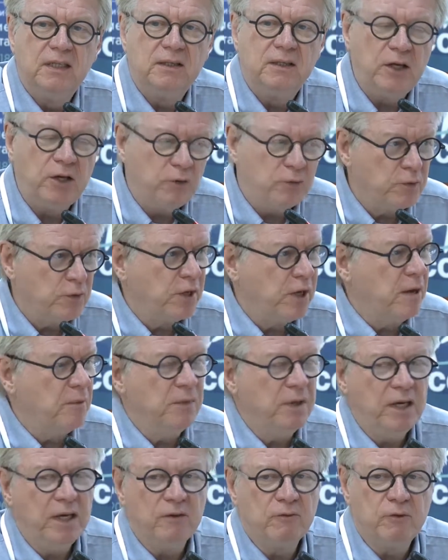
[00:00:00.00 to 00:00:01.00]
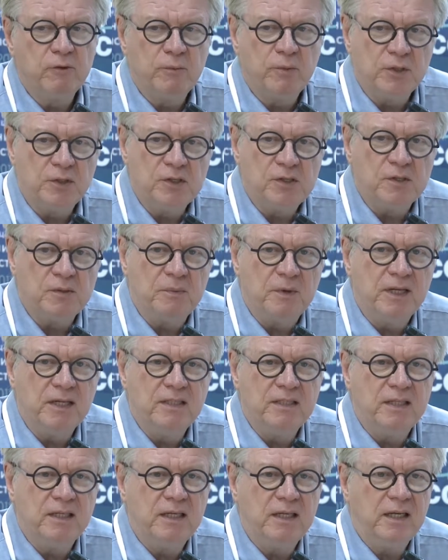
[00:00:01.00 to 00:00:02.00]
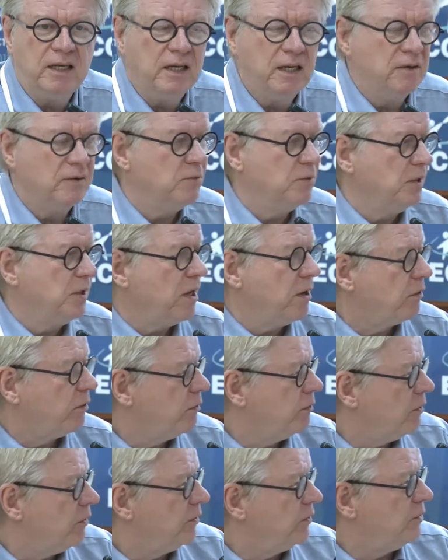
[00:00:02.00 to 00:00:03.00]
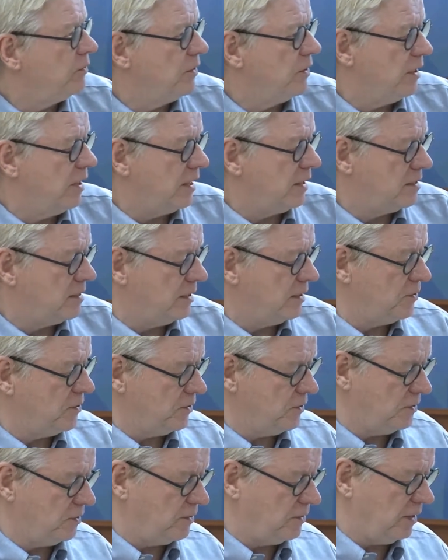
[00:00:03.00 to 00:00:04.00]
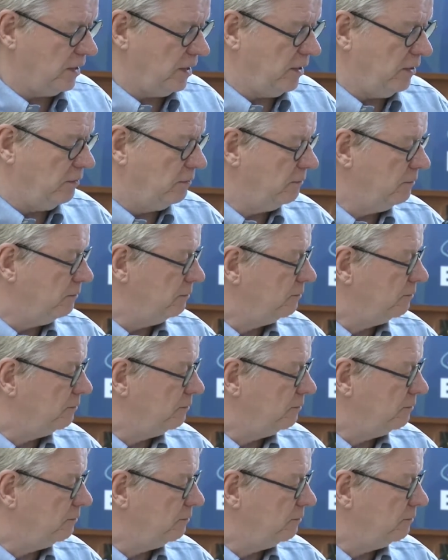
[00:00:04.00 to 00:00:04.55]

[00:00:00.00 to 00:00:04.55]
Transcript: Thank you for coming and for participating, and we now go on to the next sessions. Thank you.